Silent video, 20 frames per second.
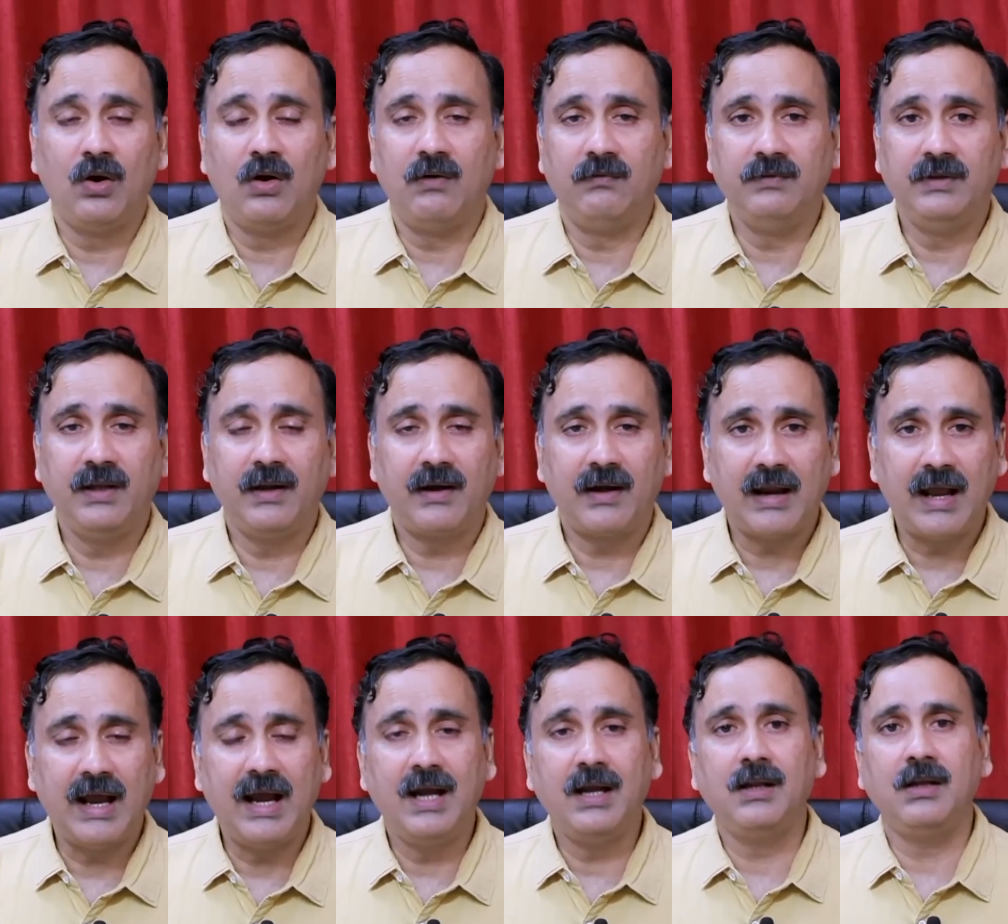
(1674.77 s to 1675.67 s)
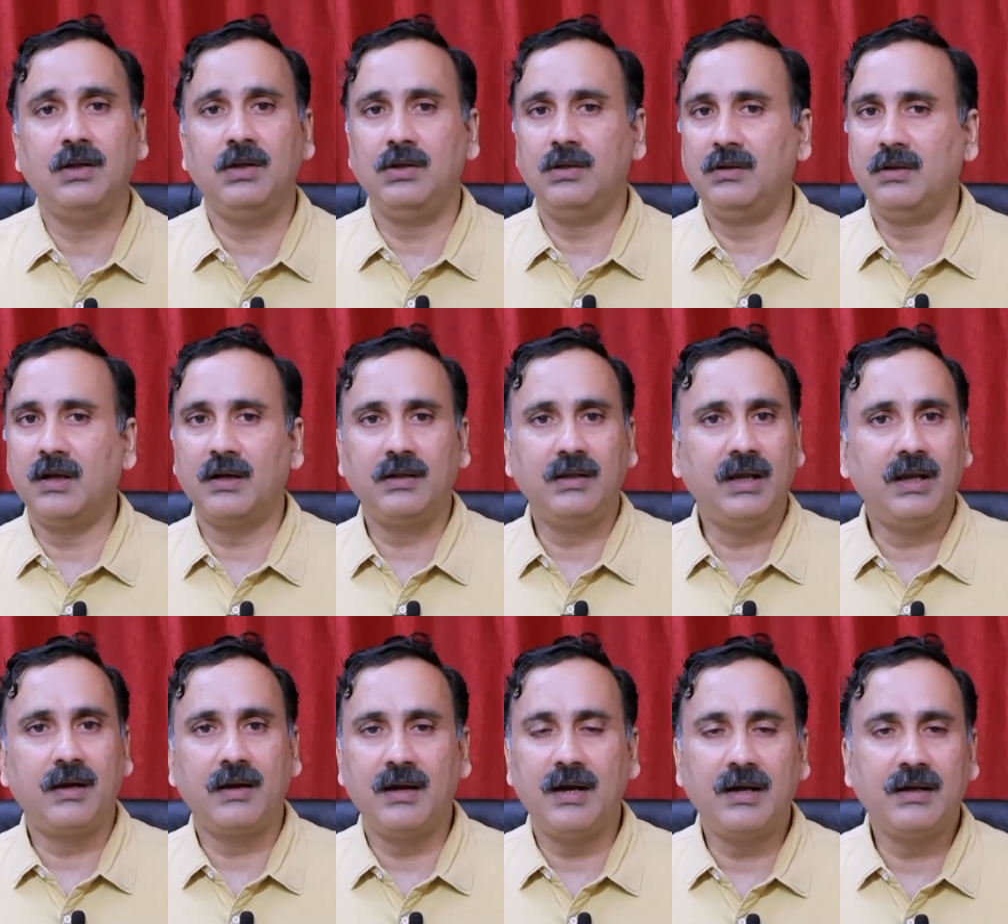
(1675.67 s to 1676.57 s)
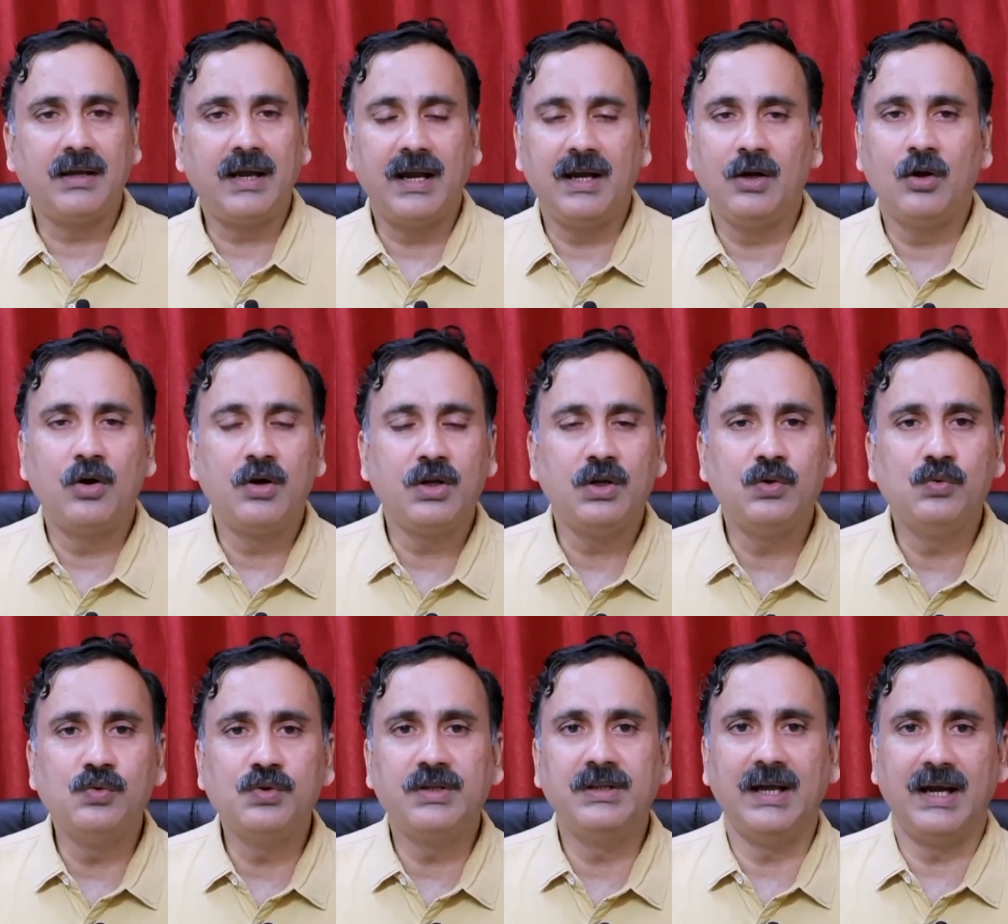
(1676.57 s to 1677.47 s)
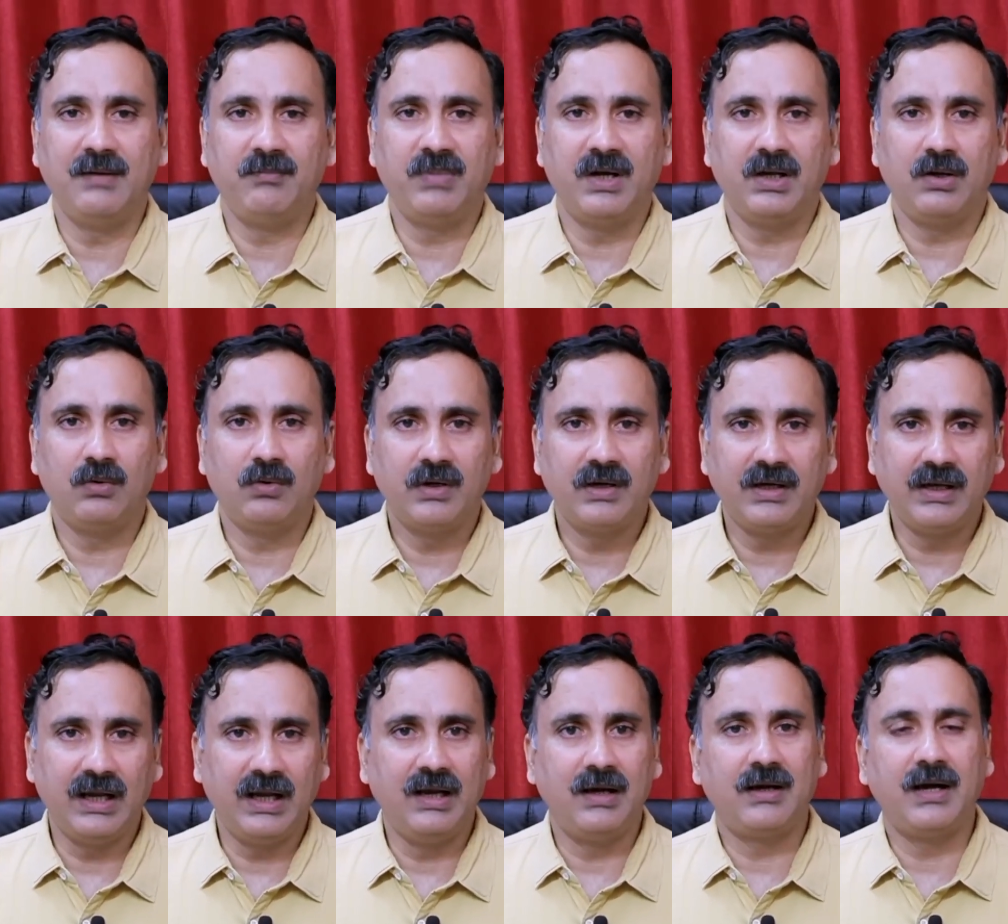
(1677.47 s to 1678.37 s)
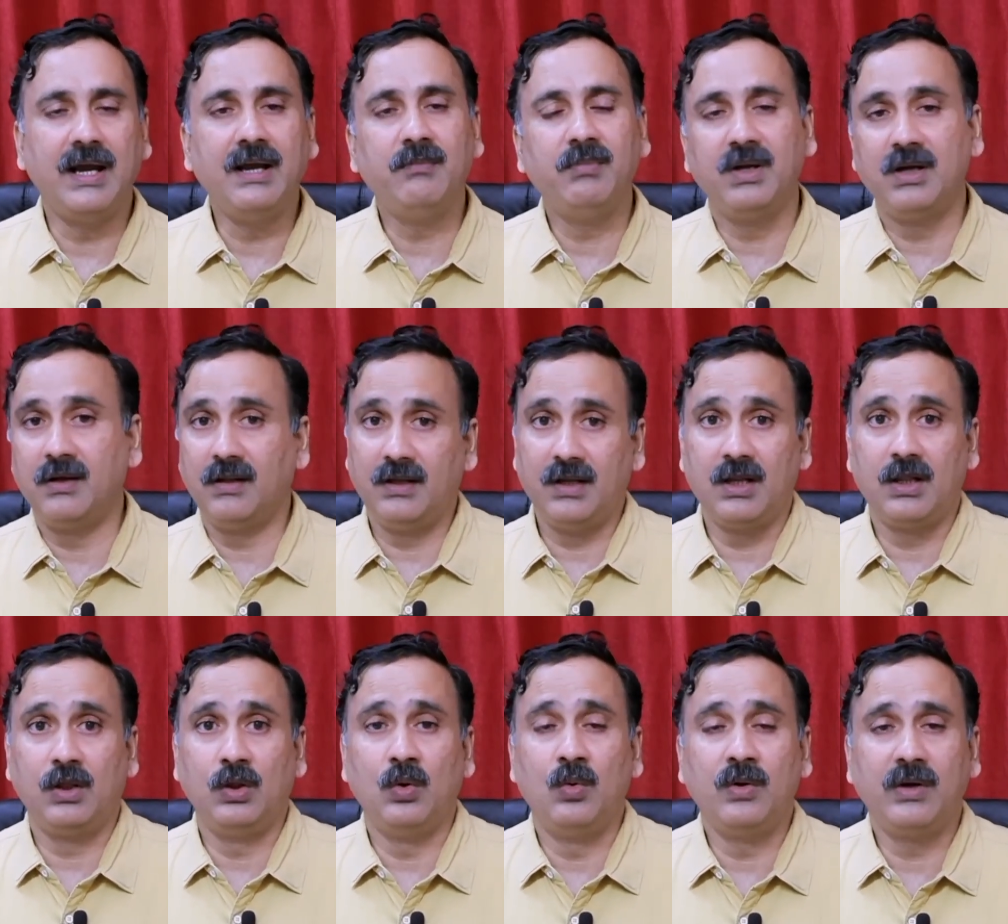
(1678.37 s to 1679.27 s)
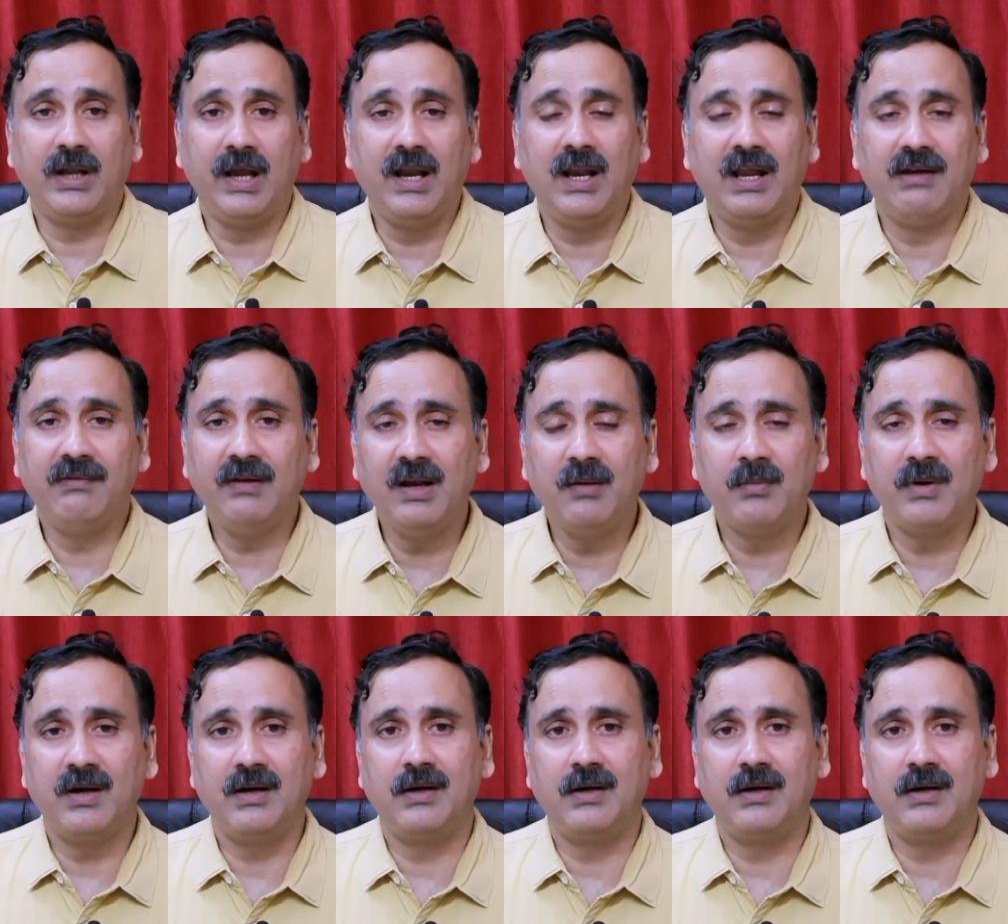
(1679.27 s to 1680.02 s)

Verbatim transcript: of the rat, the rat cannot use that particular tail, right? Because there is no tail available,